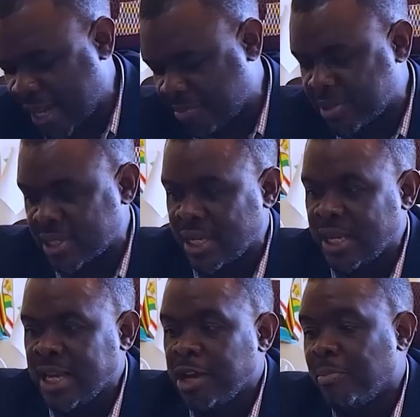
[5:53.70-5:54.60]
jams.
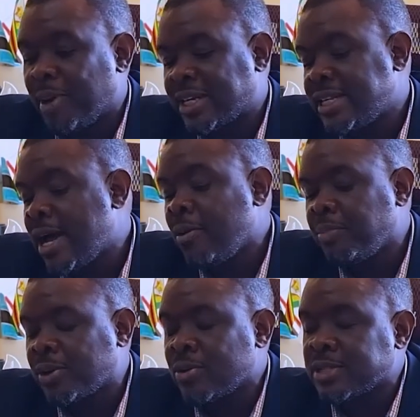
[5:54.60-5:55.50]
But now,
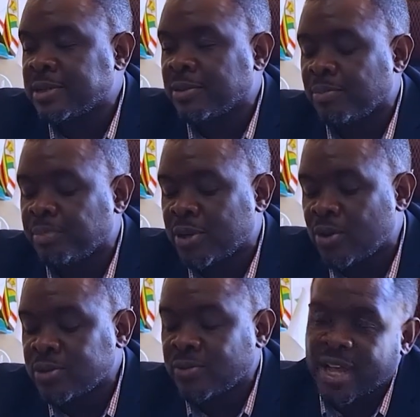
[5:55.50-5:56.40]

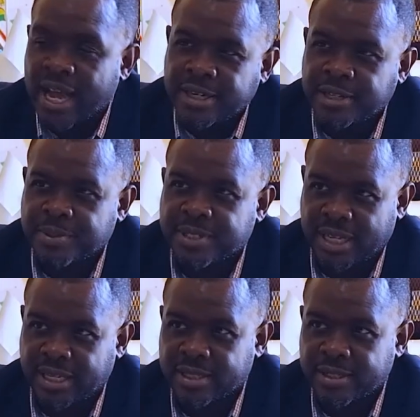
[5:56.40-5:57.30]
because of the
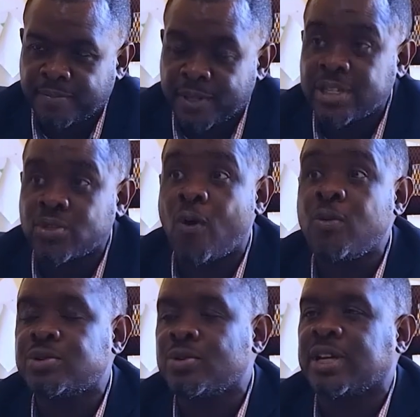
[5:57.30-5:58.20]
100%, it
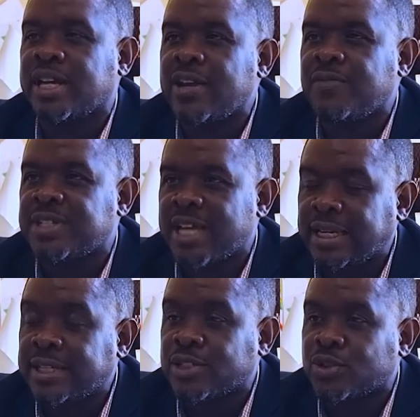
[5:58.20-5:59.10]
also gave
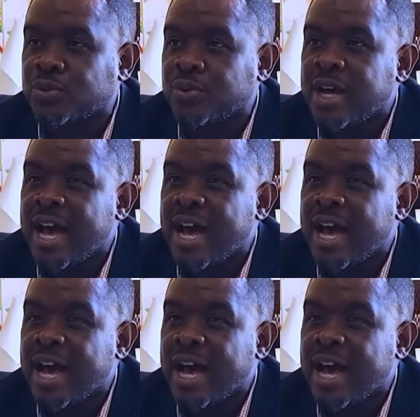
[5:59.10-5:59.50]
challenge to